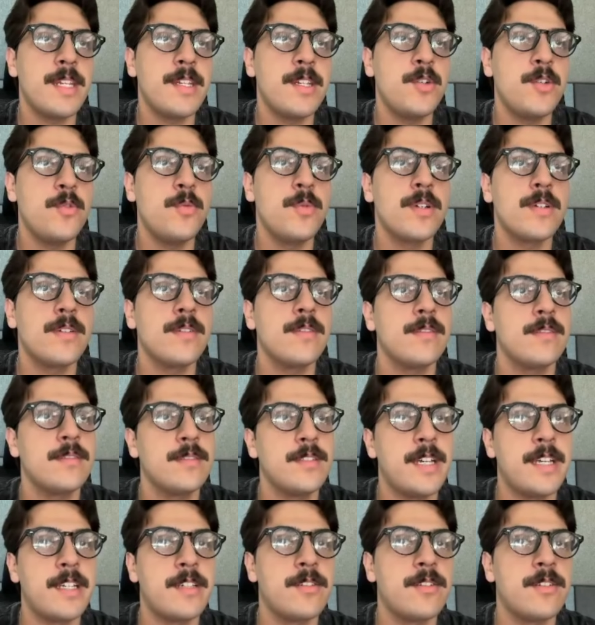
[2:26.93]
a new one
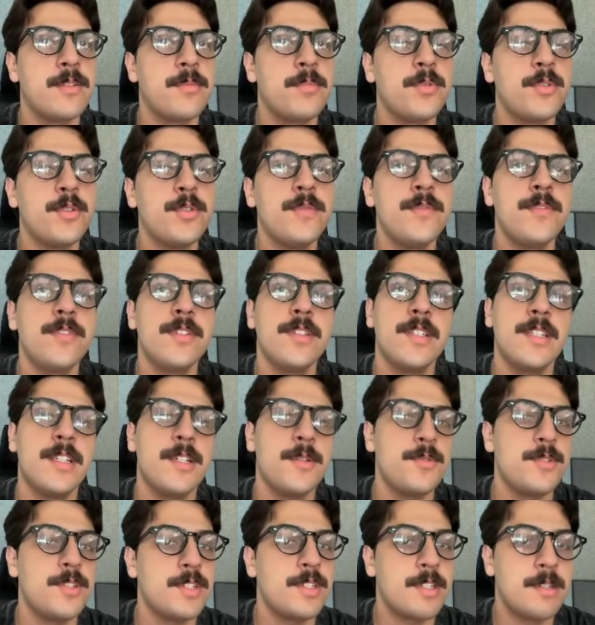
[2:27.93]
titled approved. It
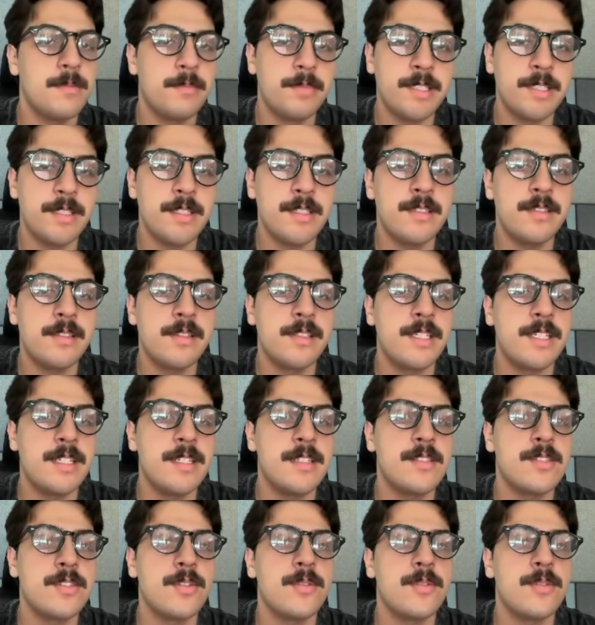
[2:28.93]
would just completely delete it so